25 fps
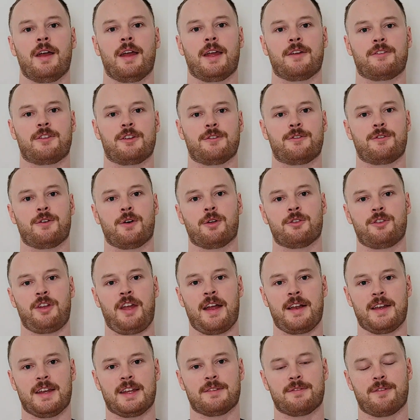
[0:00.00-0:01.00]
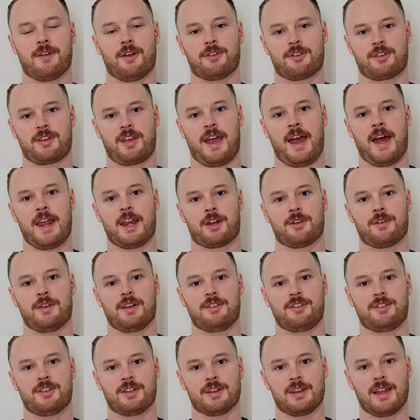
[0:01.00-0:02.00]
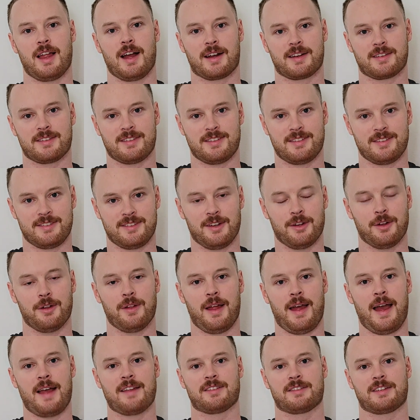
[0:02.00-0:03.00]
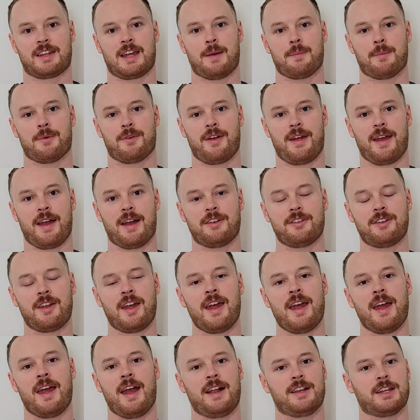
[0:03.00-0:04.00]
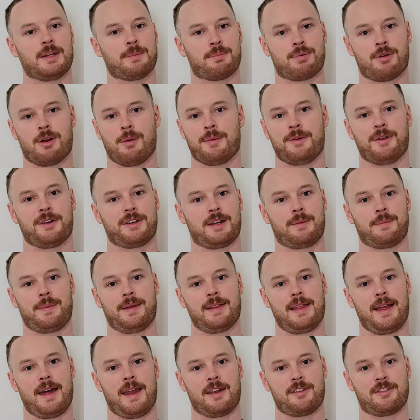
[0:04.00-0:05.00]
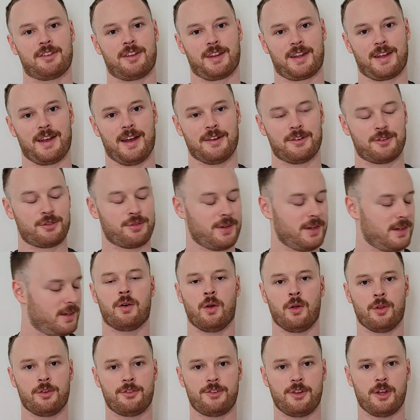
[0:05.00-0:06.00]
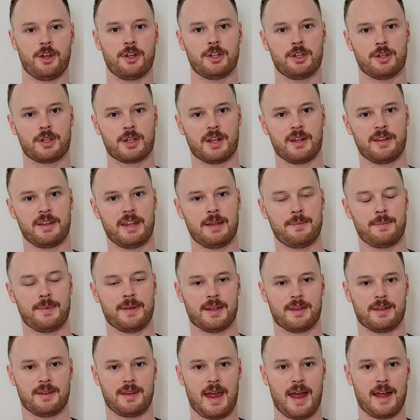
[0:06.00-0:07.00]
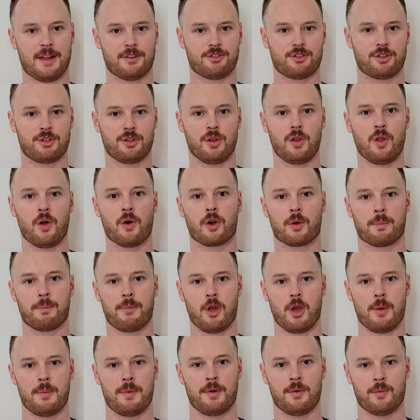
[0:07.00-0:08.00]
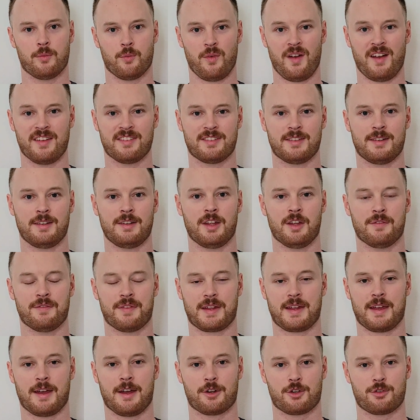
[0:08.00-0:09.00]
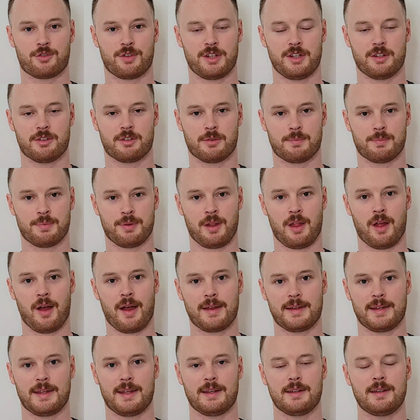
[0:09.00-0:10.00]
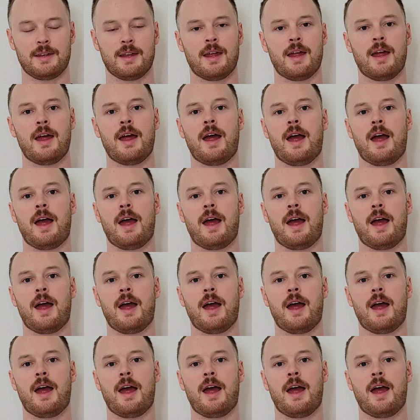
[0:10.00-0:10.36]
If you fall into any of those categories, your luck still hasn't come around and you're probably not going to be allowed into the country. Also, you're going to need to be a national or a permanent resident of the country you're applying in.